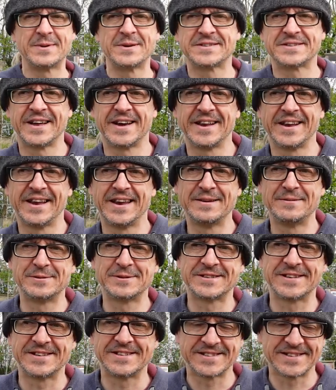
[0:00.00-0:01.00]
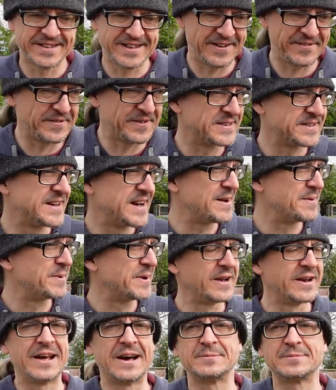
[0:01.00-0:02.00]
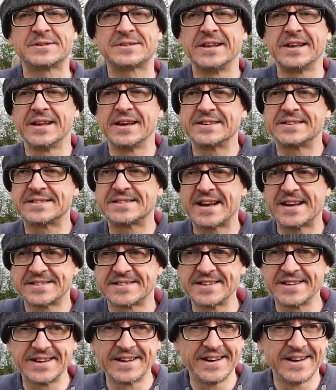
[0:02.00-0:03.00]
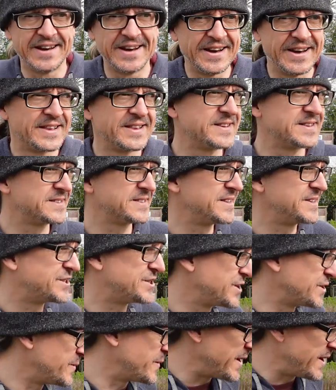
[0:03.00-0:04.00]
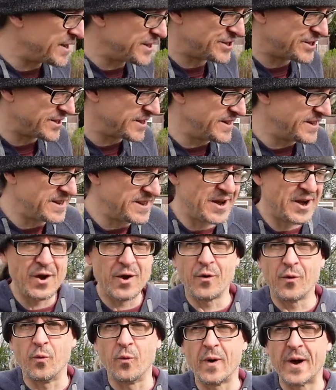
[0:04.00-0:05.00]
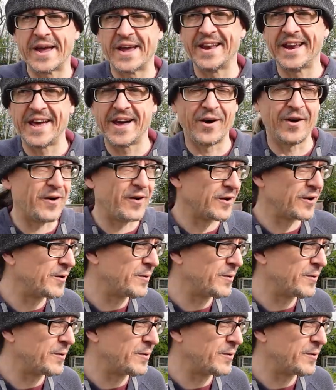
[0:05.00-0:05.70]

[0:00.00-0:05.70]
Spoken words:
be slightly limited to that for the time being. I'm still assessing the situation, weighing it all